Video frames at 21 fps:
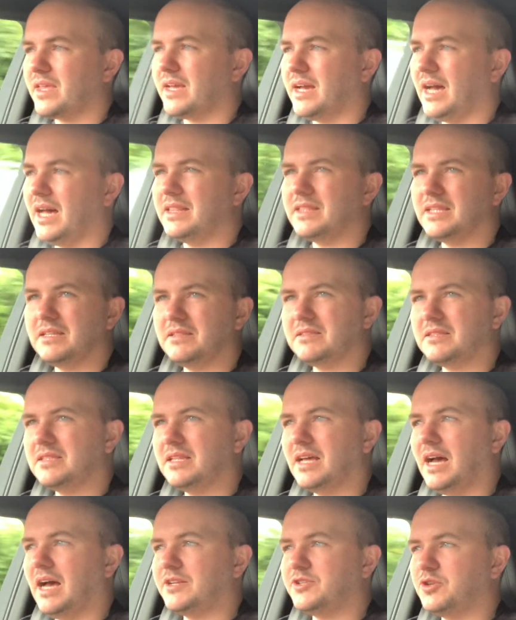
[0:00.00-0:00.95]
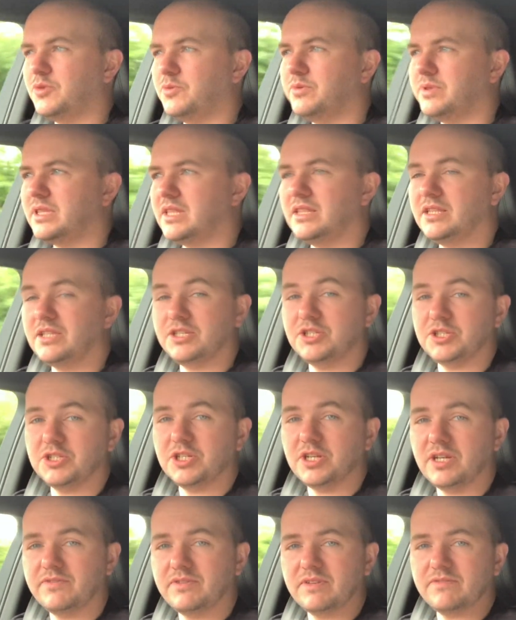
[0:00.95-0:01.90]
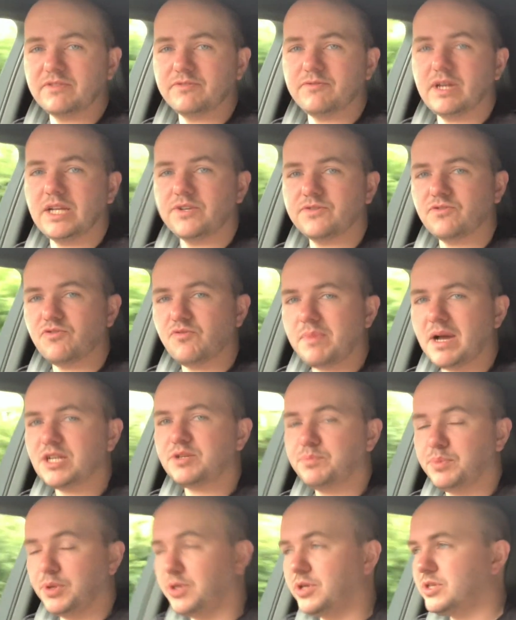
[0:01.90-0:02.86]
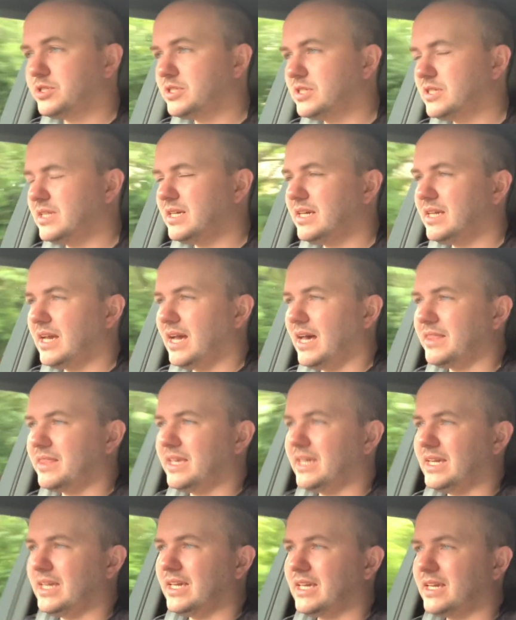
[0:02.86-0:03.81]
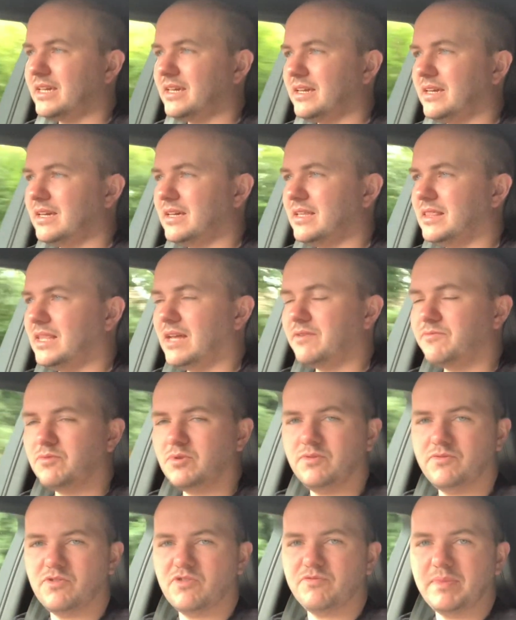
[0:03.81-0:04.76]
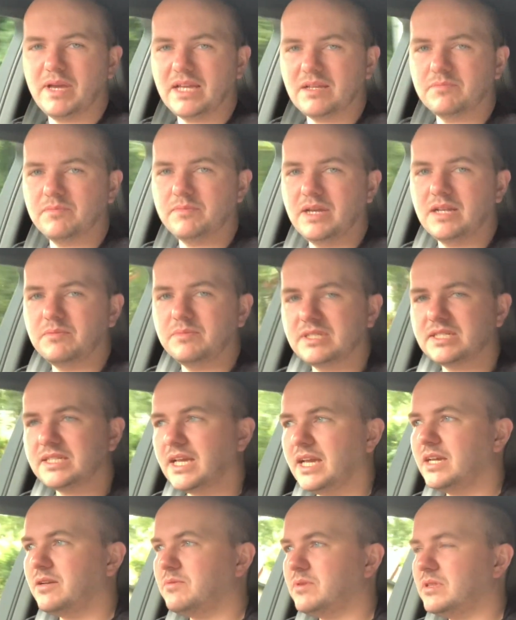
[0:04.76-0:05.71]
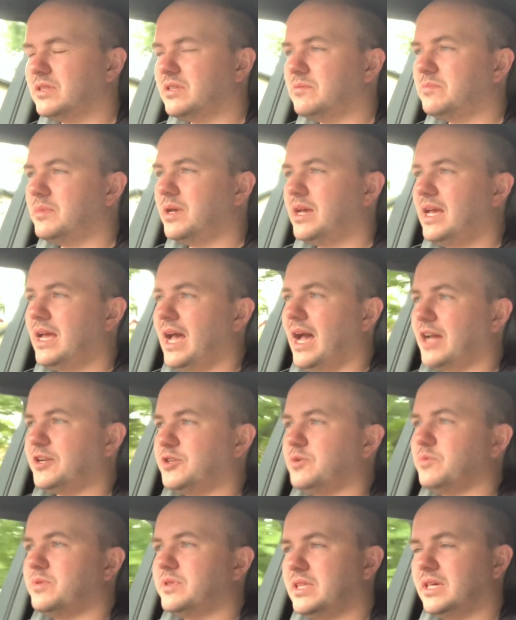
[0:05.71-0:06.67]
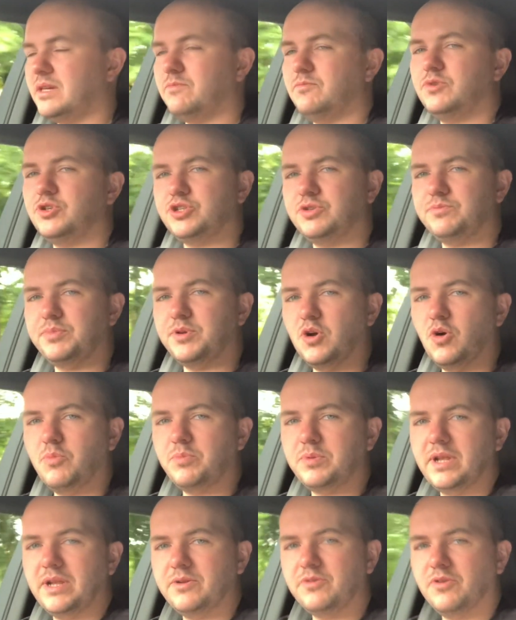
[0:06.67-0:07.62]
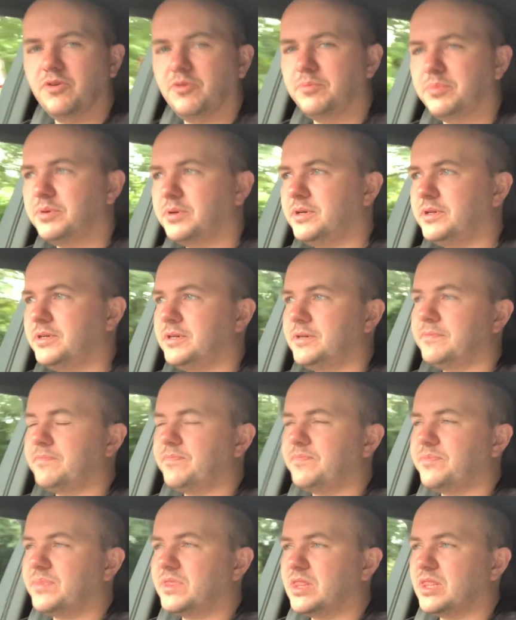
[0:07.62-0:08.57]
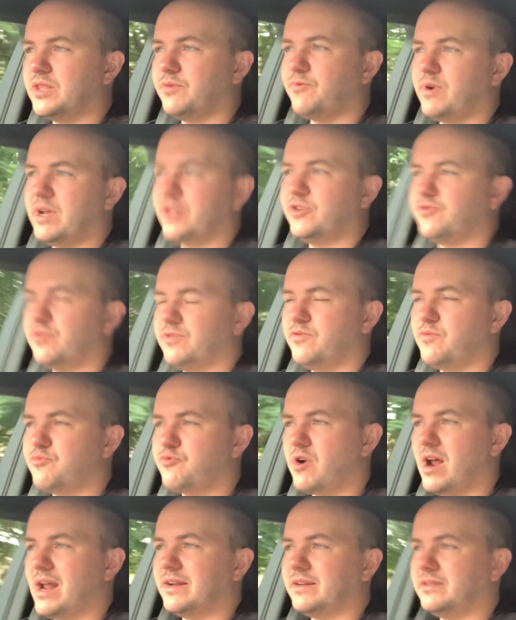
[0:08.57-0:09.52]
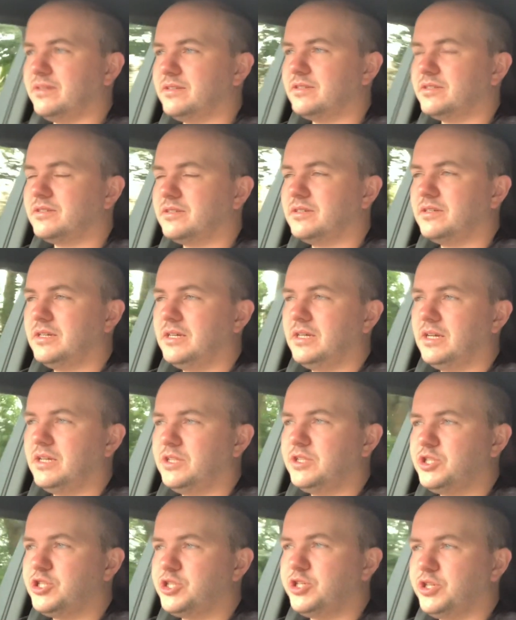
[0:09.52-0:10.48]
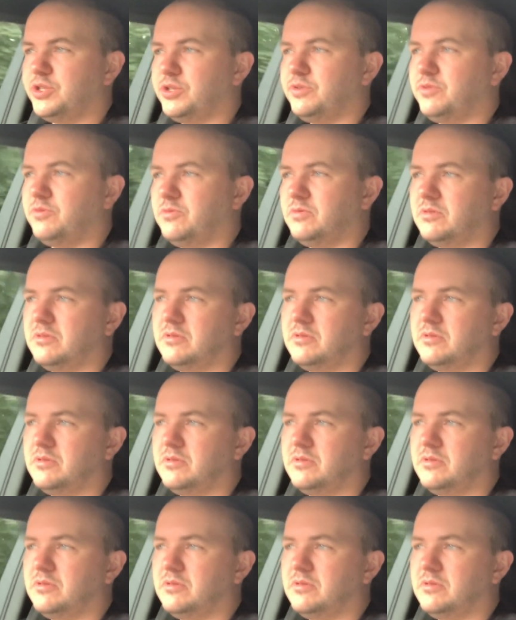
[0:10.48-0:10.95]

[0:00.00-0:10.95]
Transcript: And I don't think they're deserving of the Range Rover badge personally. I think Land Rover have made a mistake with them. I don't think we should be opening up the Range Rover brand to,